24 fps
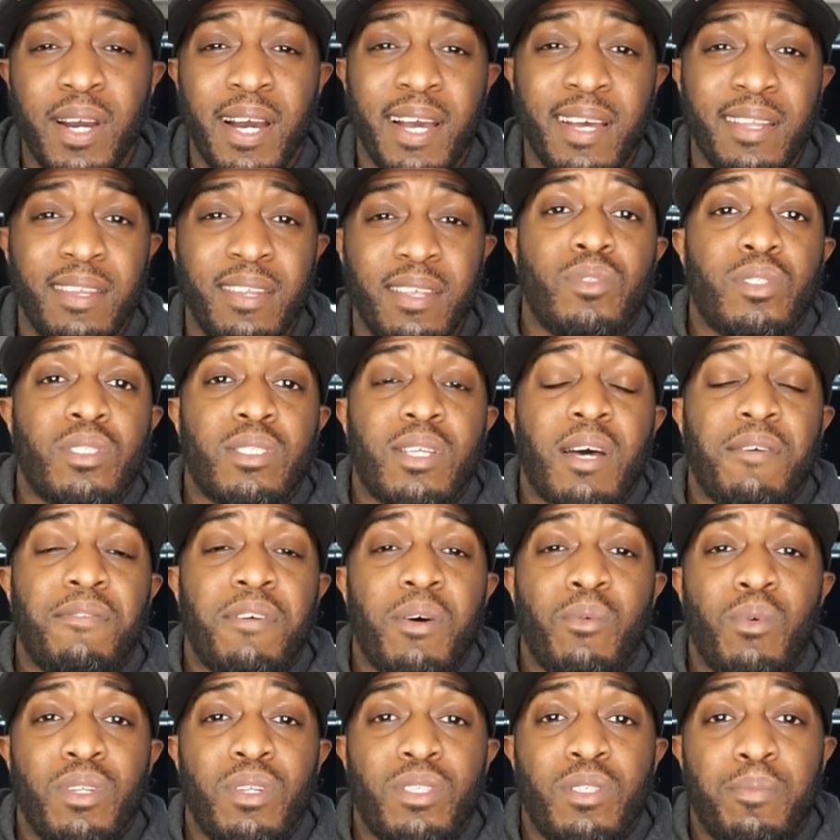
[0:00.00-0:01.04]
I had stuff
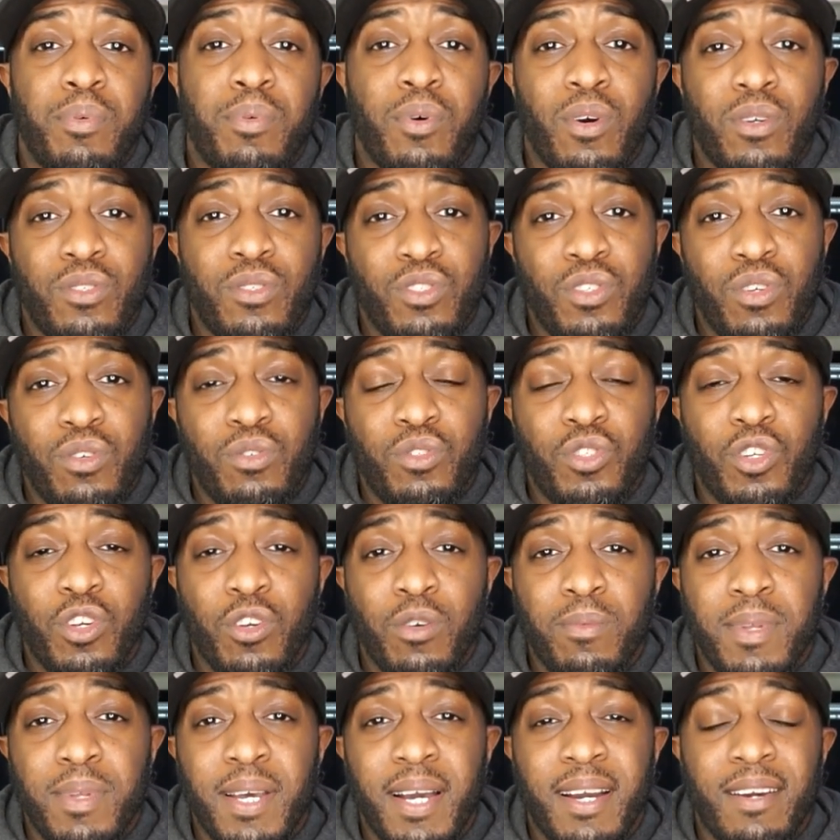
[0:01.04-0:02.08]
I wanted to put on
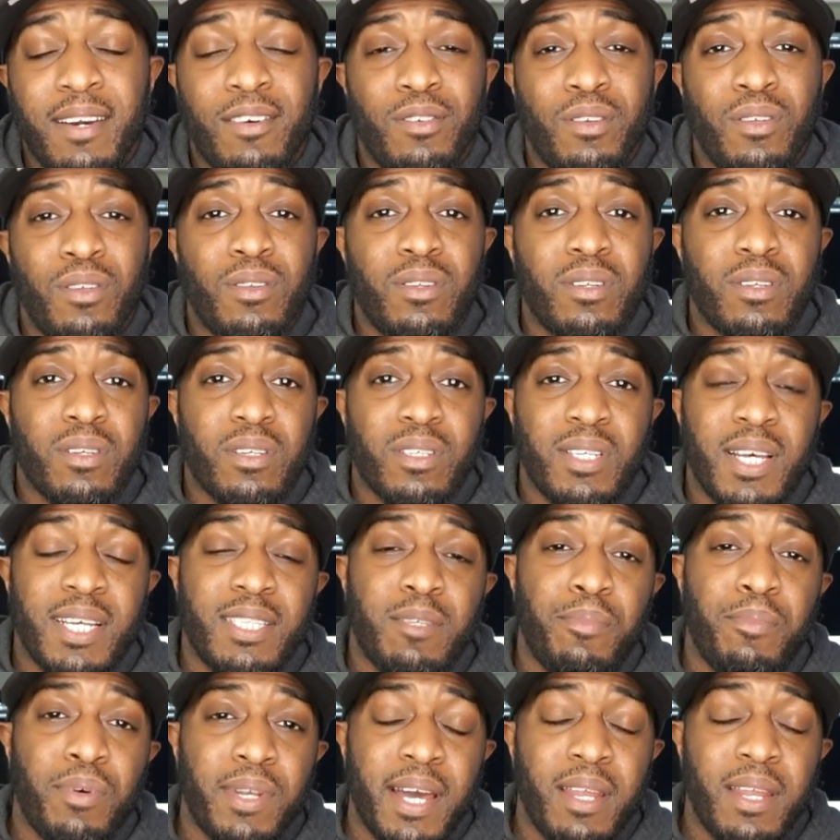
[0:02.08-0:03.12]
YouTube that I couldn't because I
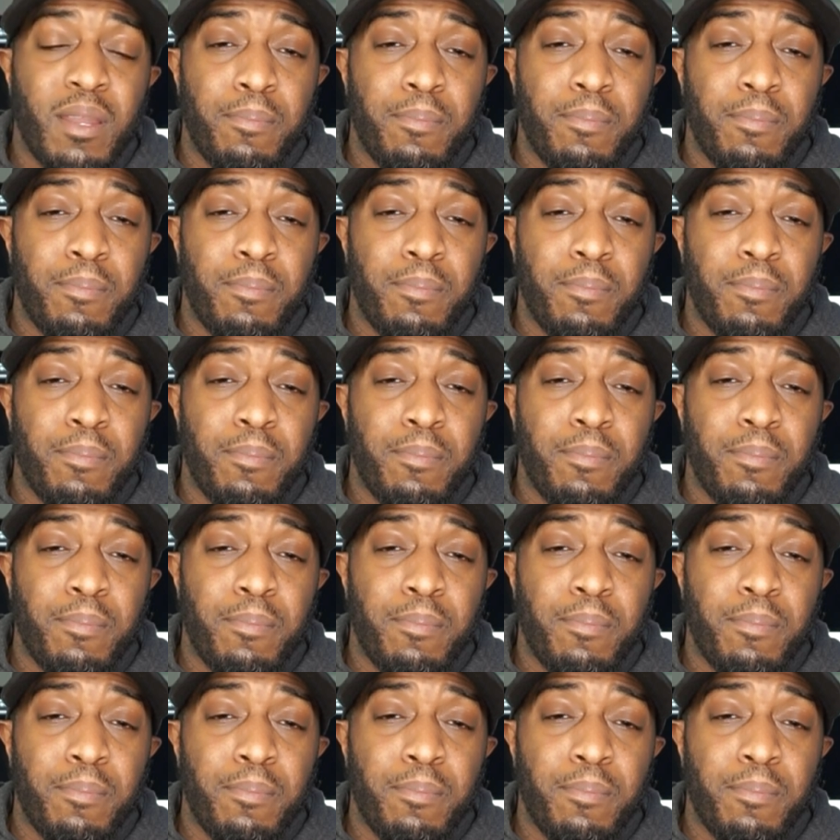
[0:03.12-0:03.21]
had to put that